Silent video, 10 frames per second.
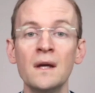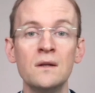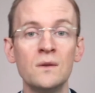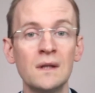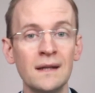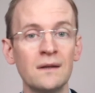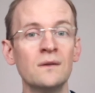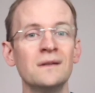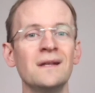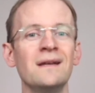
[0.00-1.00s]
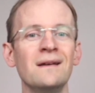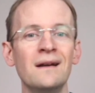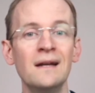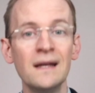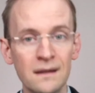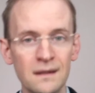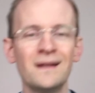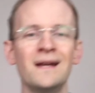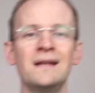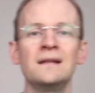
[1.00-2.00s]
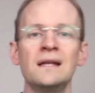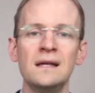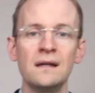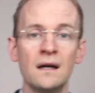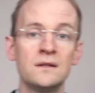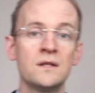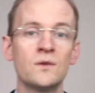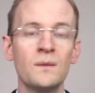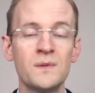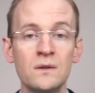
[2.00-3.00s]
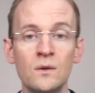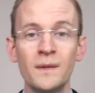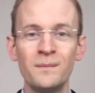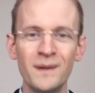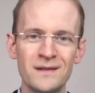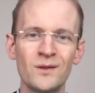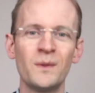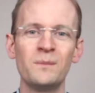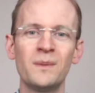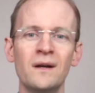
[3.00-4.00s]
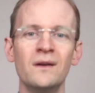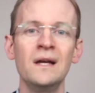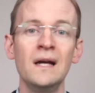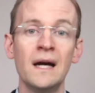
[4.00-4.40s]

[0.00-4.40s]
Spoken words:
You click on the link in the description or my pinned comment below